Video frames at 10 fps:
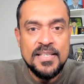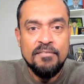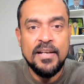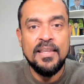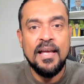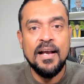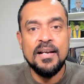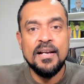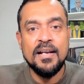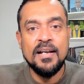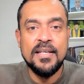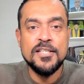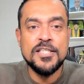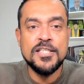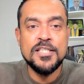when they are conducting
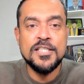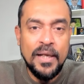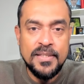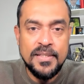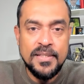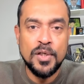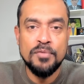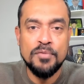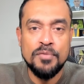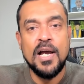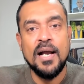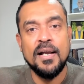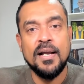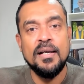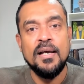SQL injection for target